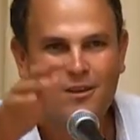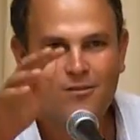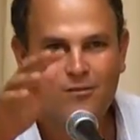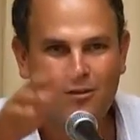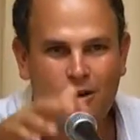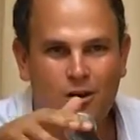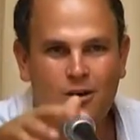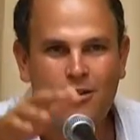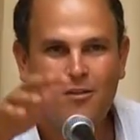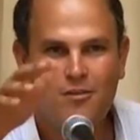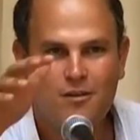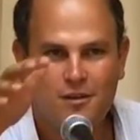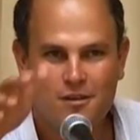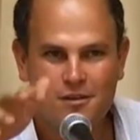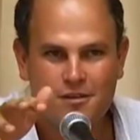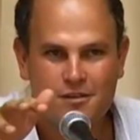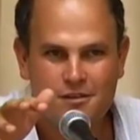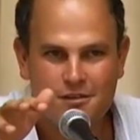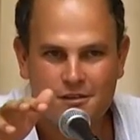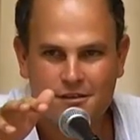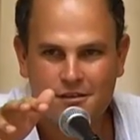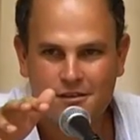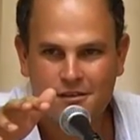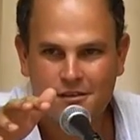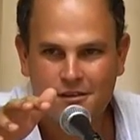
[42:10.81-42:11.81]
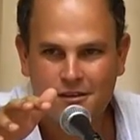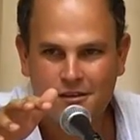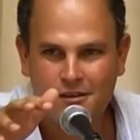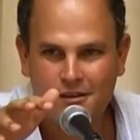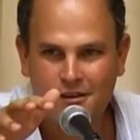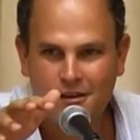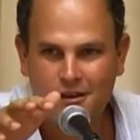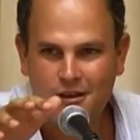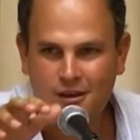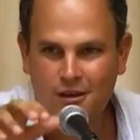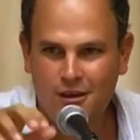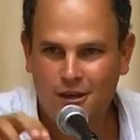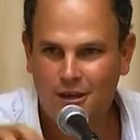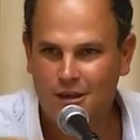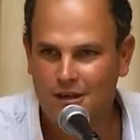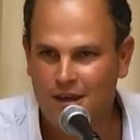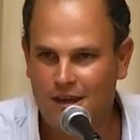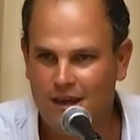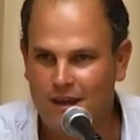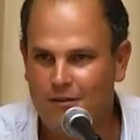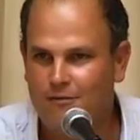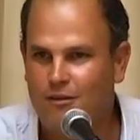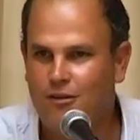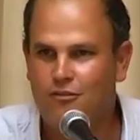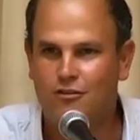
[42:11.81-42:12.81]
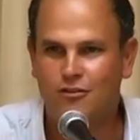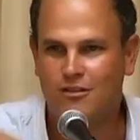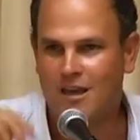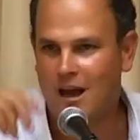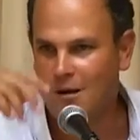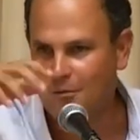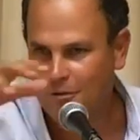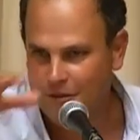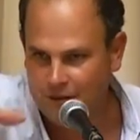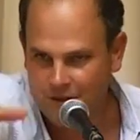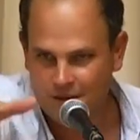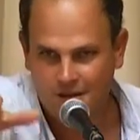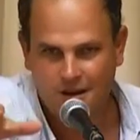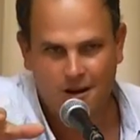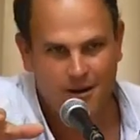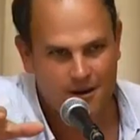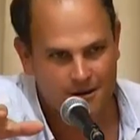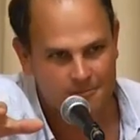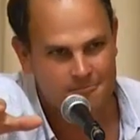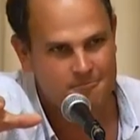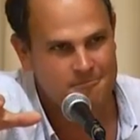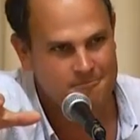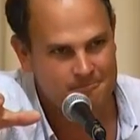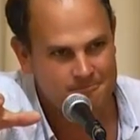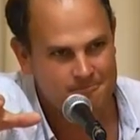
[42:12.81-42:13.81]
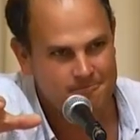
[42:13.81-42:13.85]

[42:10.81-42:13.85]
of all this, he reaches out with his arm,